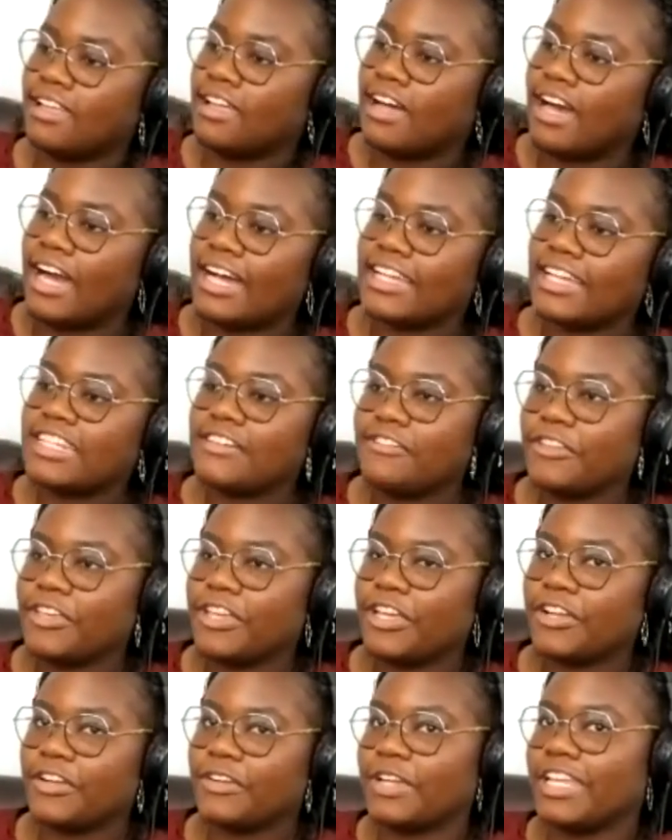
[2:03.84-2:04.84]
I
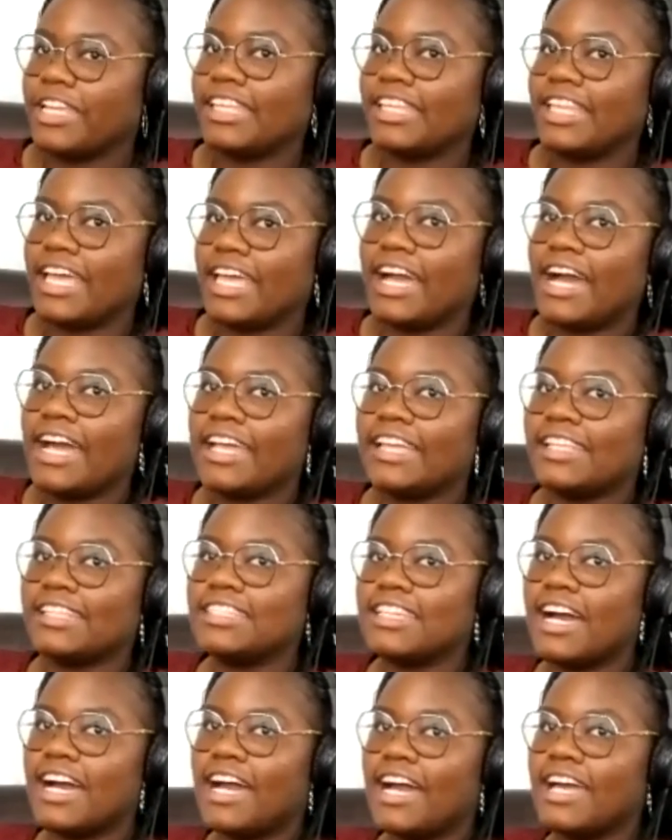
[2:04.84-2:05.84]
definitely agree.
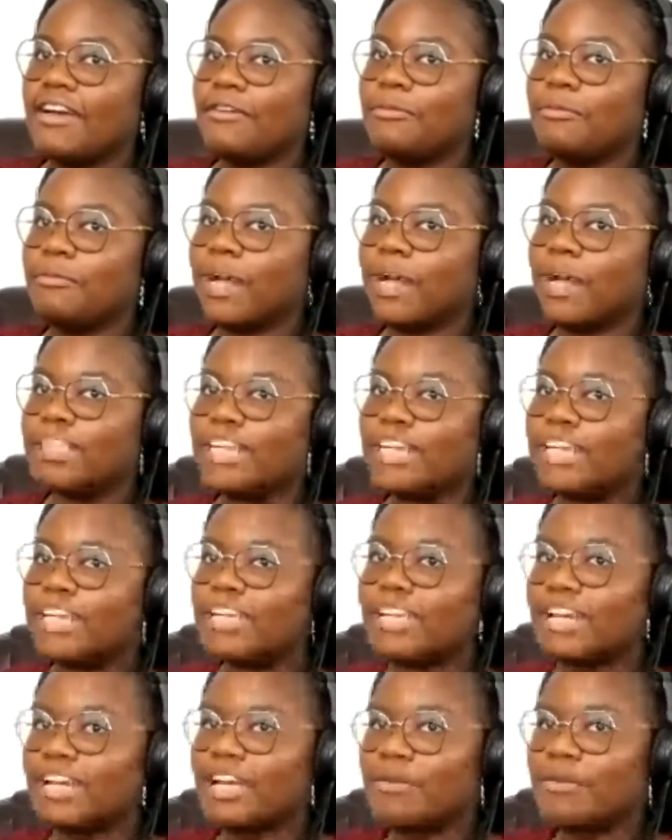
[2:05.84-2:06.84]
My dad
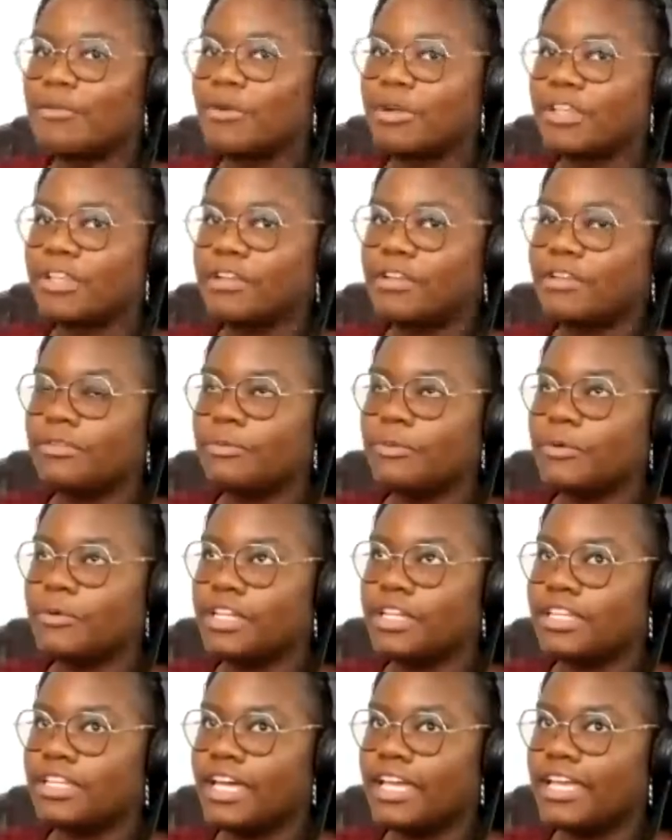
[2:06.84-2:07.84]
and I would
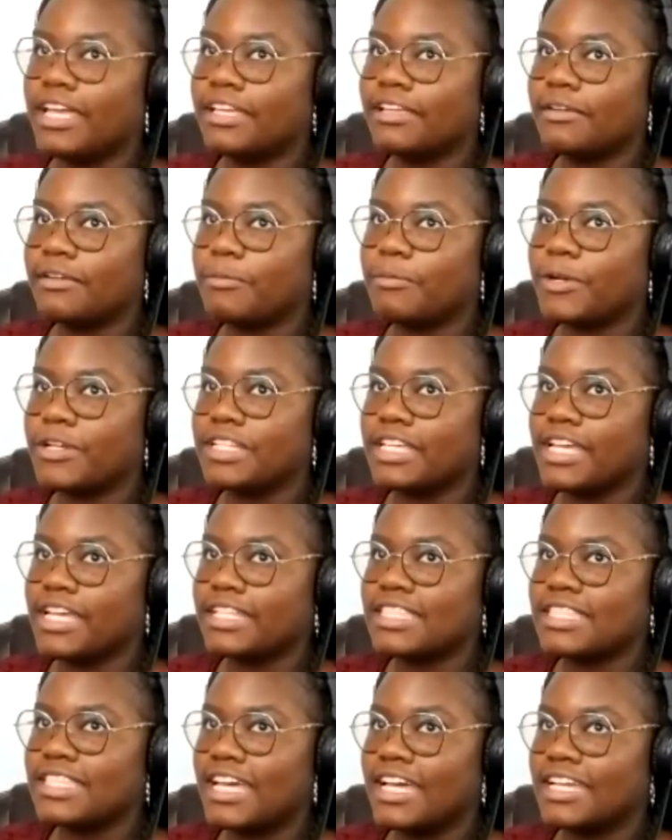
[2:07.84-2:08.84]

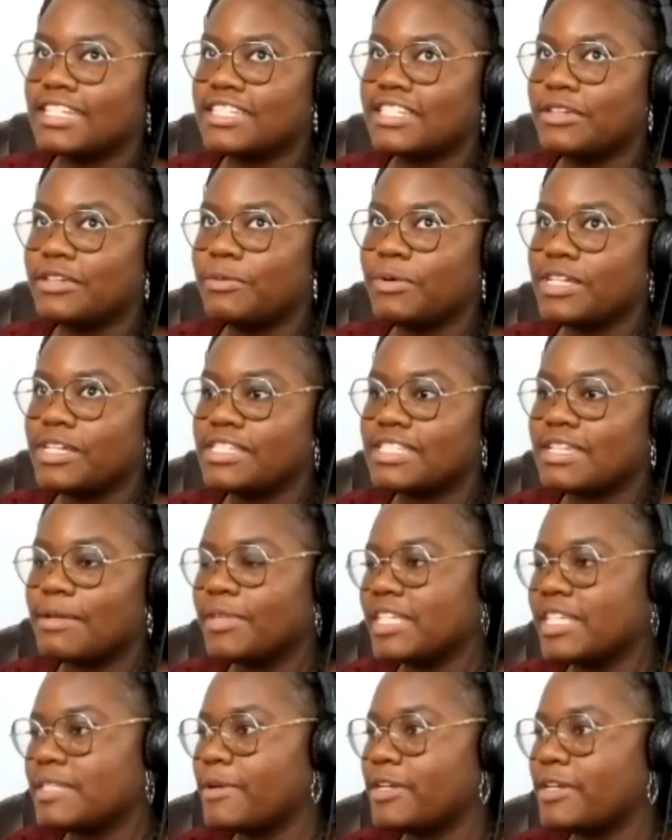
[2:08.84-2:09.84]
predict that she was
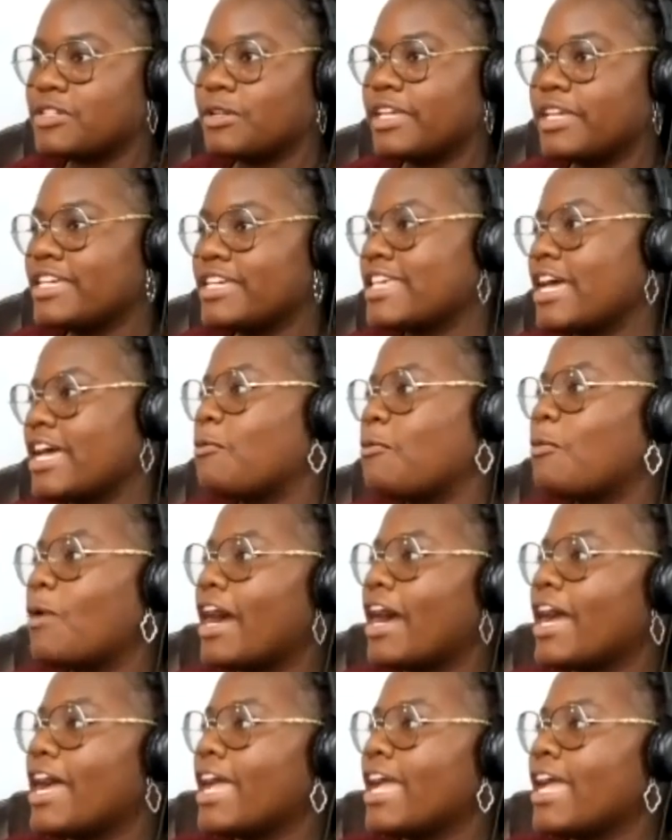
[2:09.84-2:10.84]
something special. Kids,
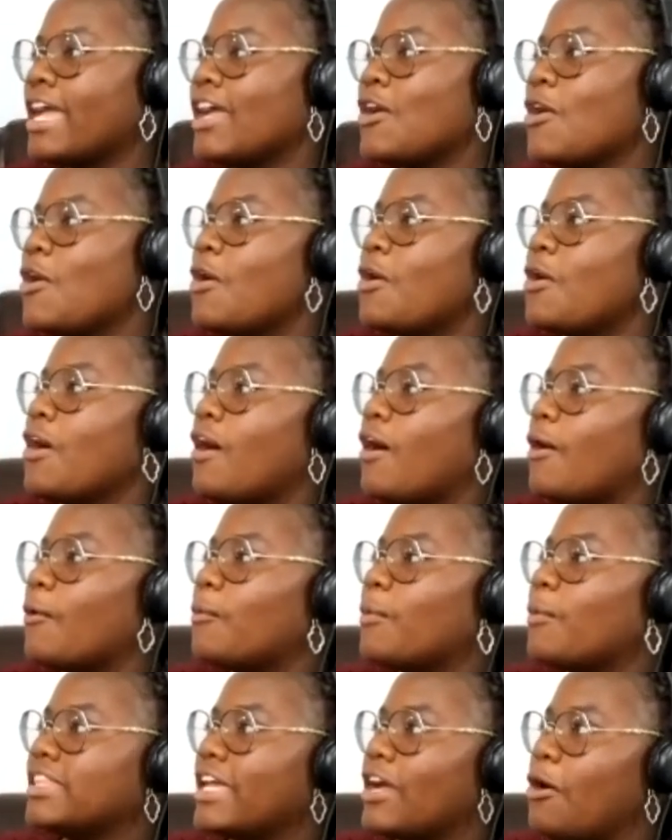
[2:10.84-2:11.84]
why
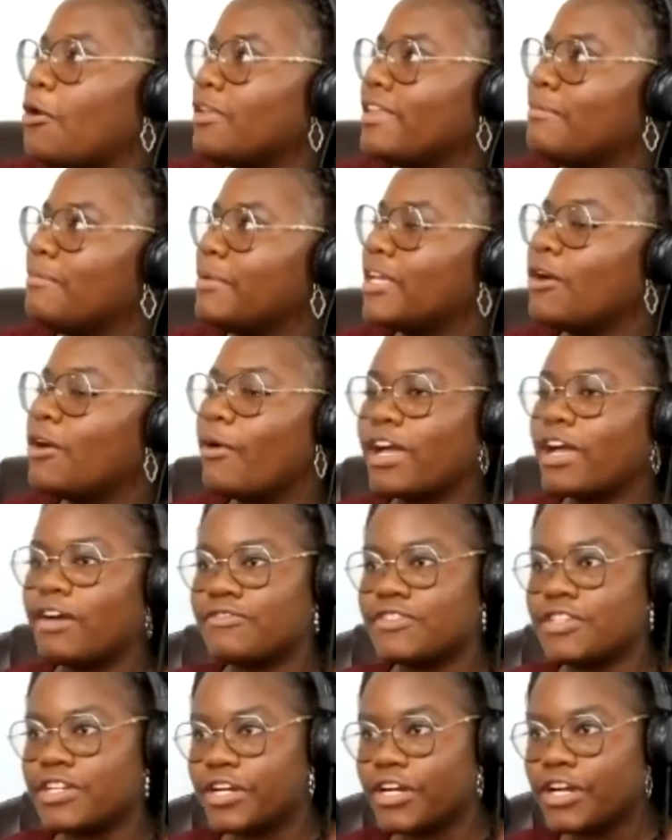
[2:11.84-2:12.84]
would they only be going
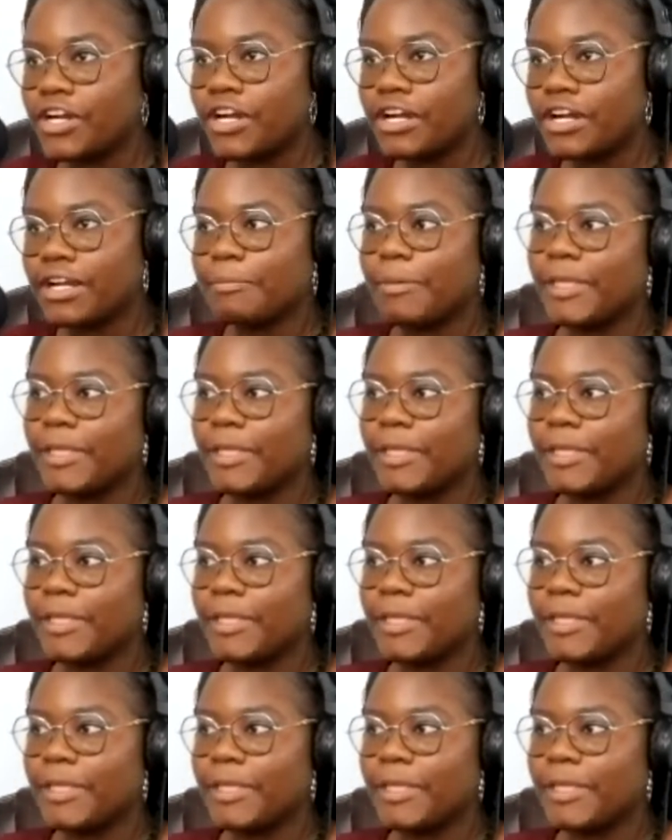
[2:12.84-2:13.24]
after her?